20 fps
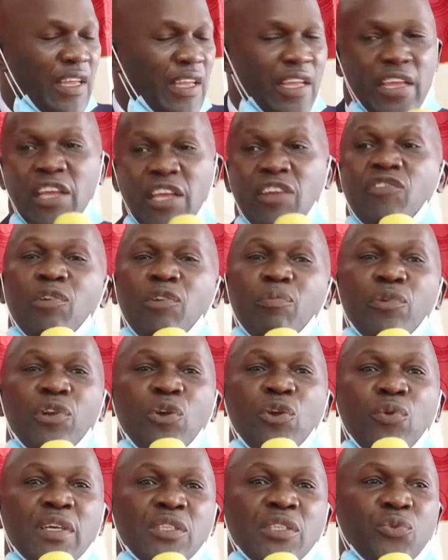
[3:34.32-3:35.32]

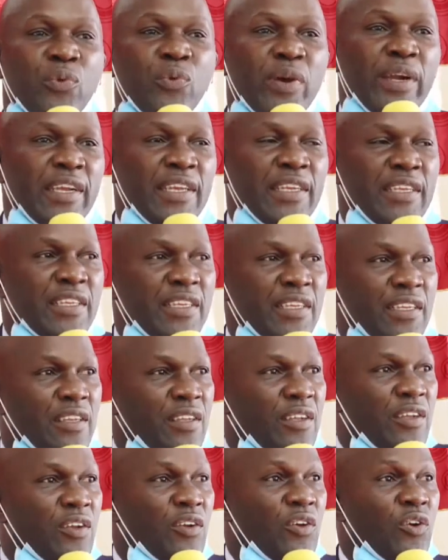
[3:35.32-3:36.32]
Everybody was worried
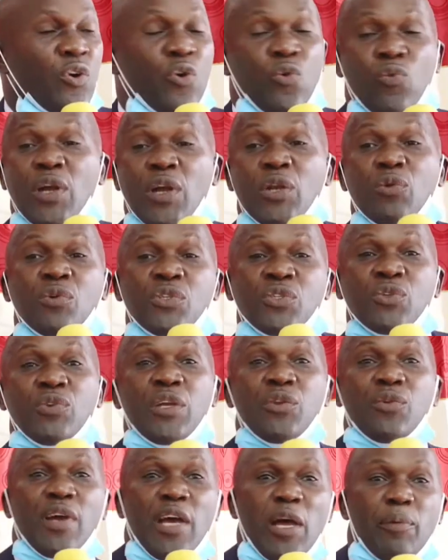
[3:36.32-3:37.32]
what was
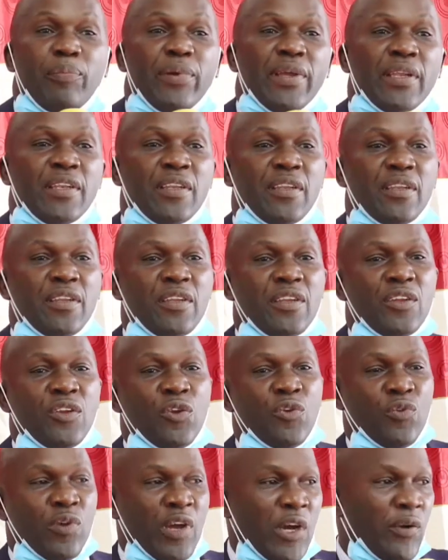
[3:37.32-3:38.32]
going to happen
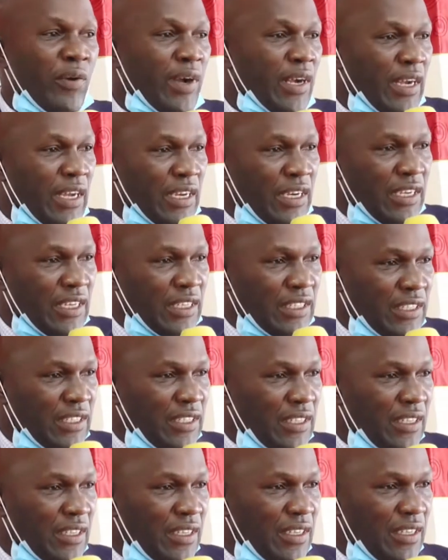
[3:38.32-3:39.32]
to our candidates.